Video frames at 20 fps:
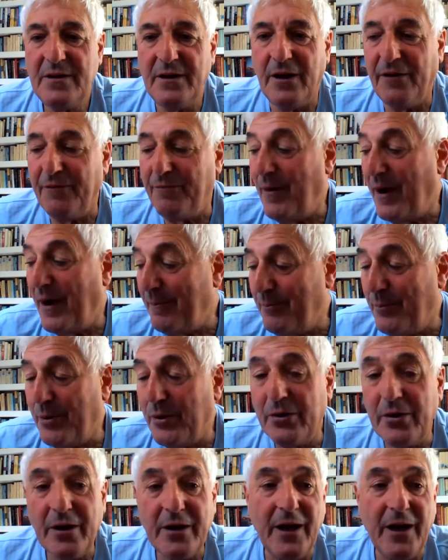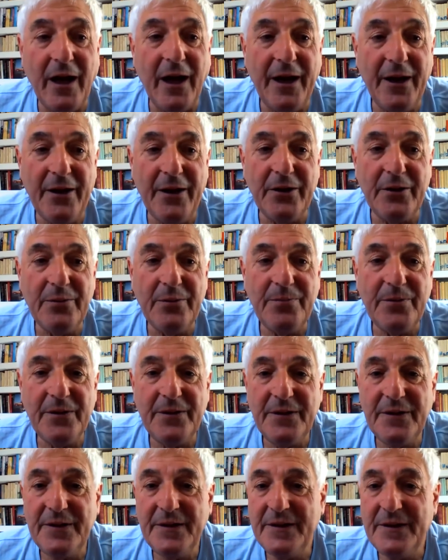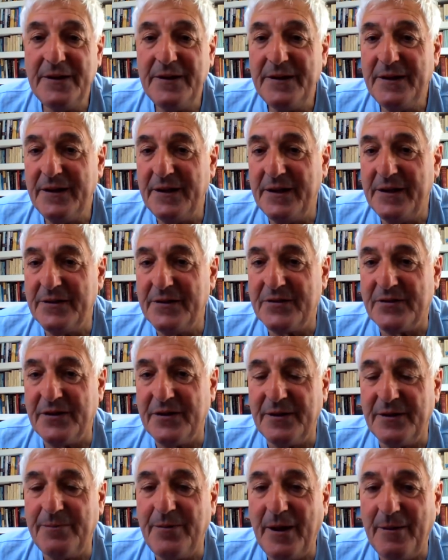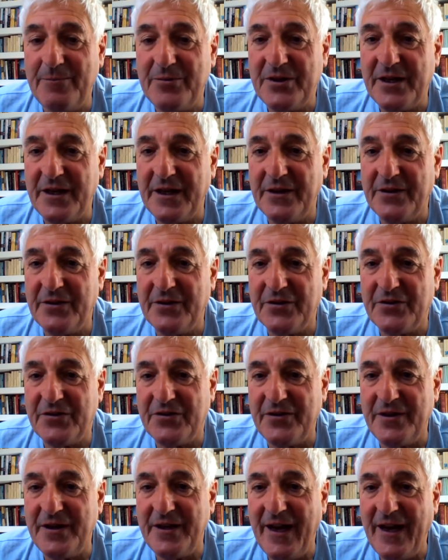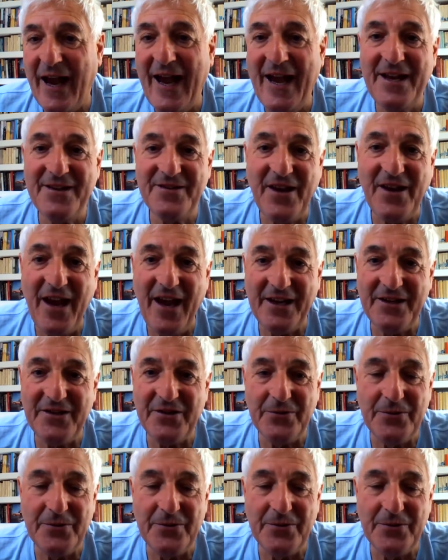of my book, I hope, is that the publishing industry has had